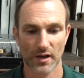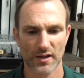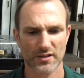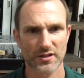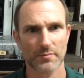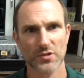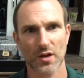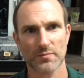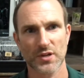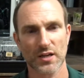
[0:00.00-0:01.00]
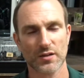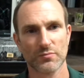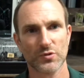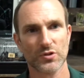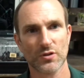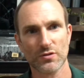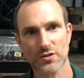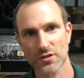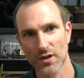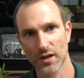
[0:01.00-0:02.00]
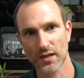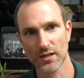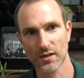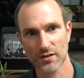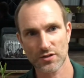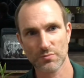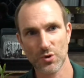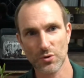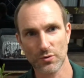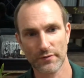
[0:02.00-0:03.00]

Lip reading: Sometimes they can produce a small,